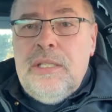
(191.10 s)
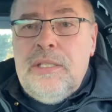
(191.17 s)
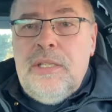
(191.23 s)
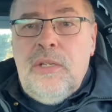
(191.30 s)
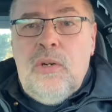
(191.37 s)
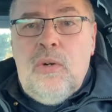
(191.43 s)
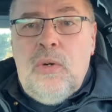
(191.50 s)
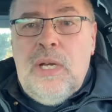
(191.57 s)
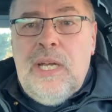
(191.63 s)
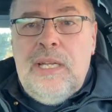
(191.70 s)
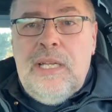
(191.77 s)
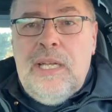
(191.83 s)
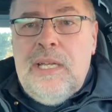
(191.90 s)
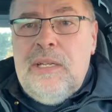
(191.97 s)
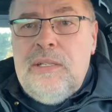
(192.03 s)
You know,
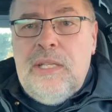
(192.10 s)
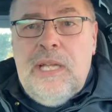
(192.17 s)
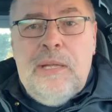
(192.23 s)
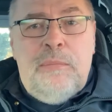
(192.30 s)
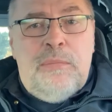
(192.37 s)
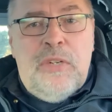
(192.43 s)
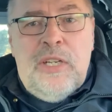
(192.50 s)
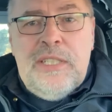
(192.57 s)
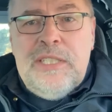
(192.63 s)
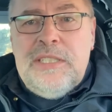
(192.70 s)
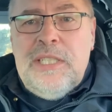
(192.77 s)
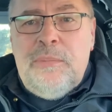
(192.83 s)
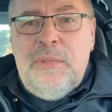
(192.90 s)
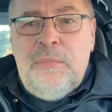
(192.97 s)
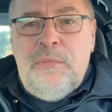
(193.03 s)
I brought
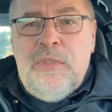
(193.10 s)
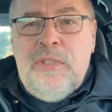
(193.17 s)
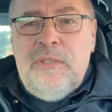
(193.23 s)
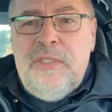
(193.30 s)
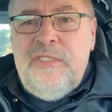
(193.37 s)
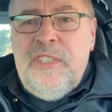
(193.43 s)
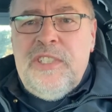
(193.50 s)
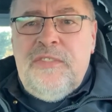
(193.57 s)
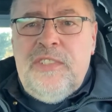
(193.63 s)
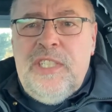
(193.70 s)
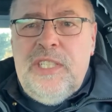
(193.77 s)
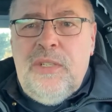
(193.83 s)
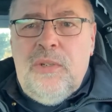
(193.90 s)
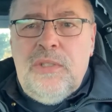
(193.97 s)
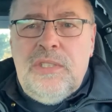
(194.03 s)
this up in previous
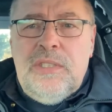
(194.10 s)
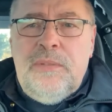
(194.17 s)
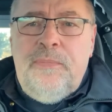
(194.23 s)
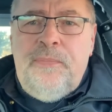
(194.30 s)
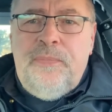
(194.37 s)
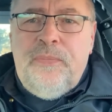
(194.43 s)
videos.